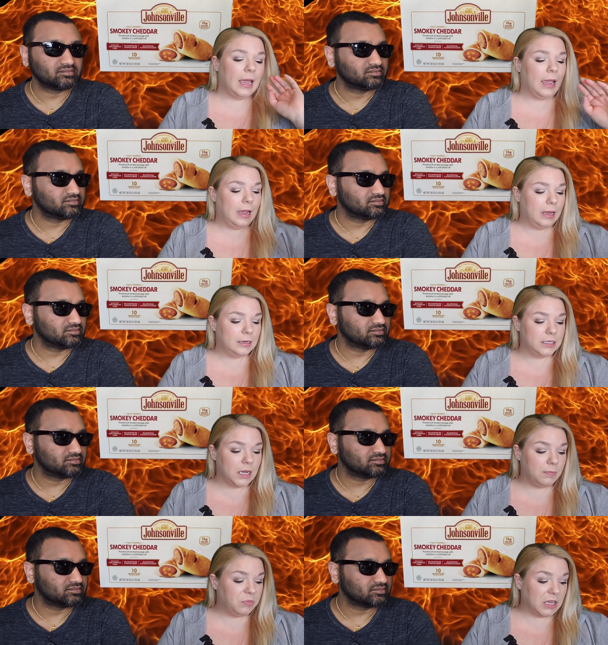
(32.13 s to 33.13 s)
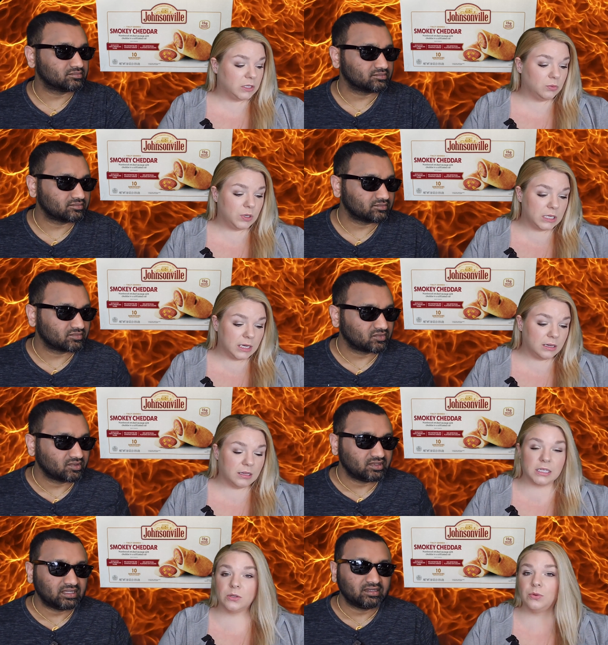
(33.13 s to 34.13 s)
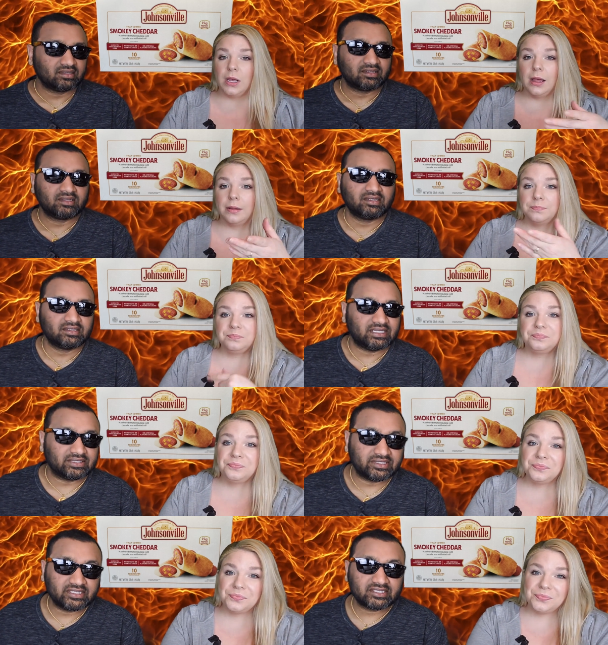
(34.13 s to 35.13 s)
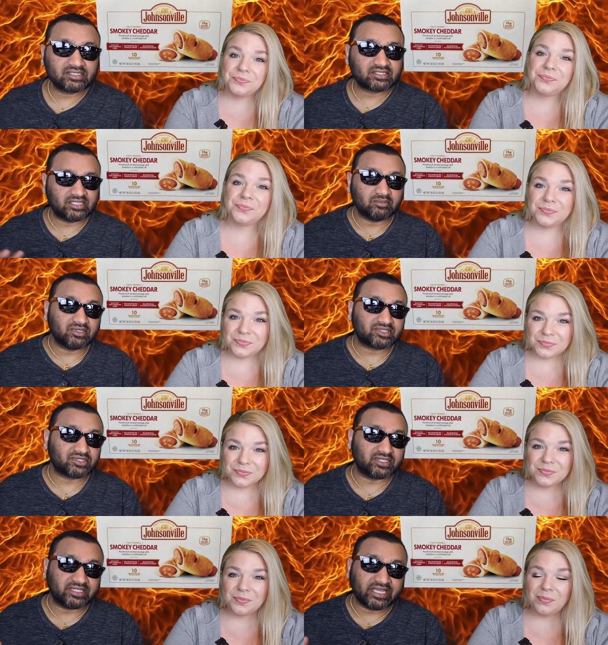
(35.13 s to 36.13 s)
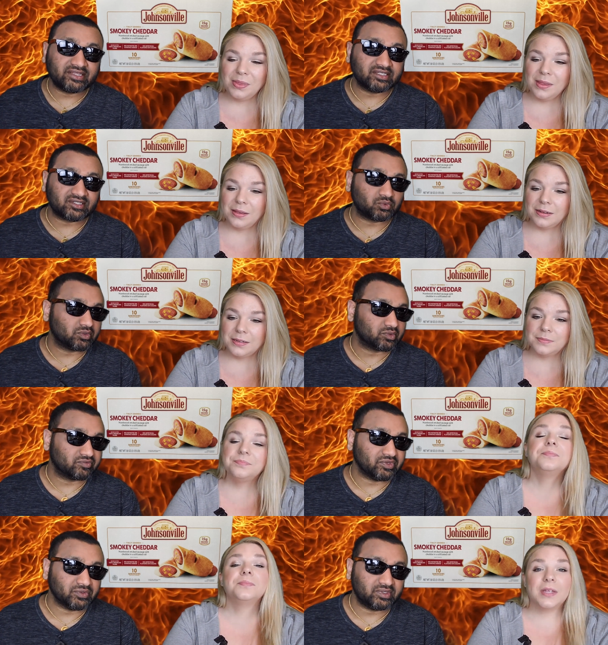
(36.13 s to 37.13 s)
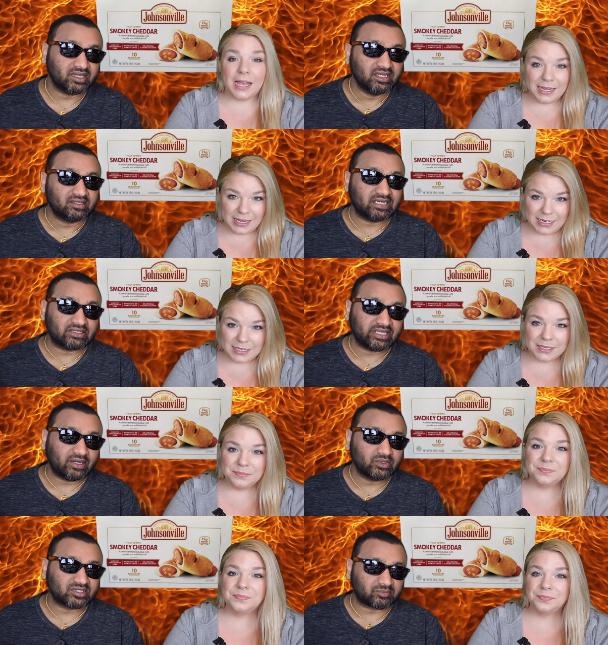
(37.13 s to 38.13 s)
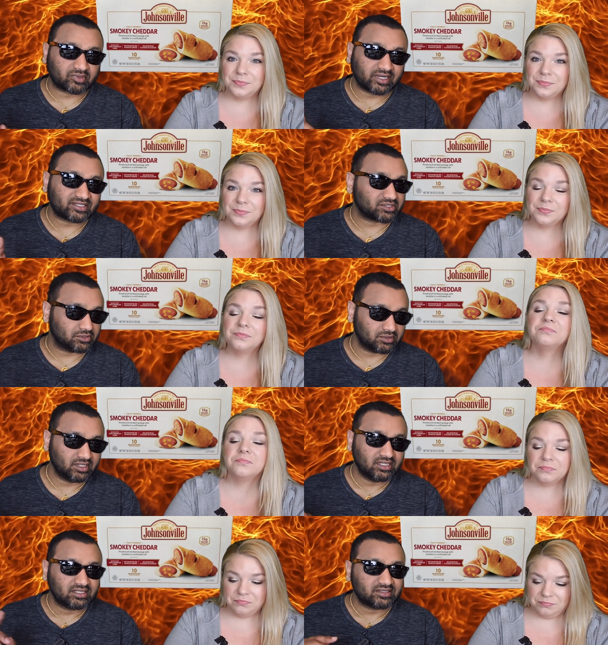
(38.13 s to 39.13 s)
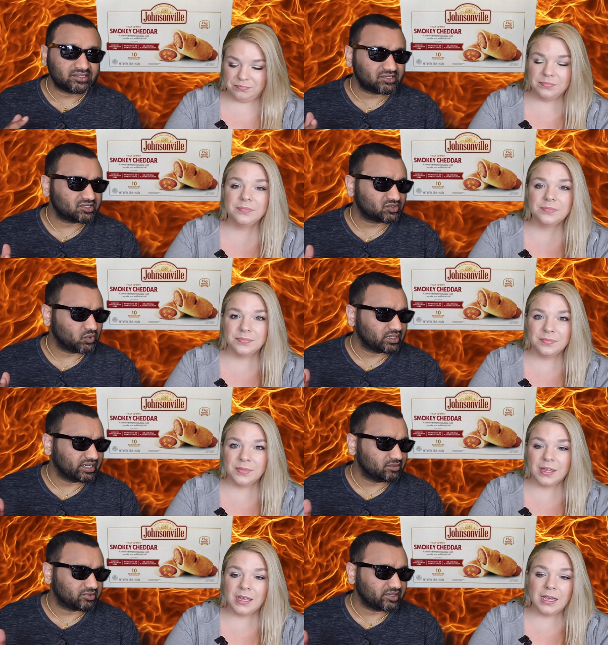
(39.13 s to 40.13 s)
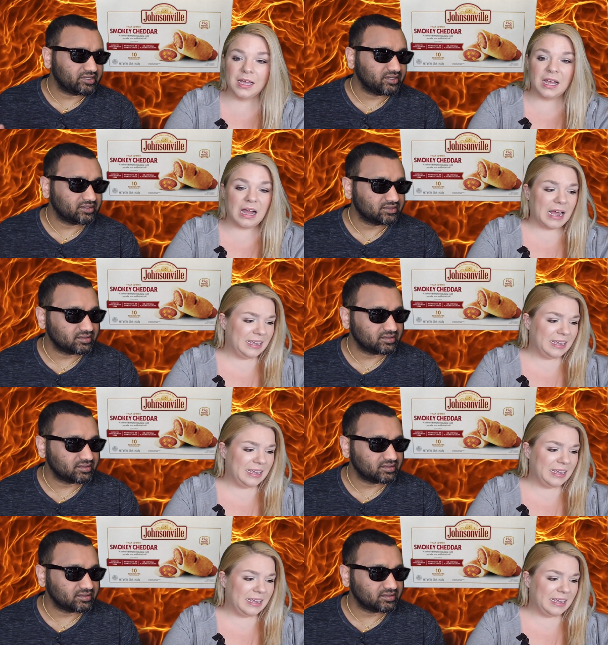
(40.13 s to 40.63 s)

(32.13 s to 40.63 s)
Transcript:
Speaker 1: and um, that's what we did, and that's what we got.
Speaker 2: Now, this is similar to the Nathan's we reviewed. Yes. Now, that was a pretzel. Mm -hmm. This is what kind of bread?
Speaker 1: I,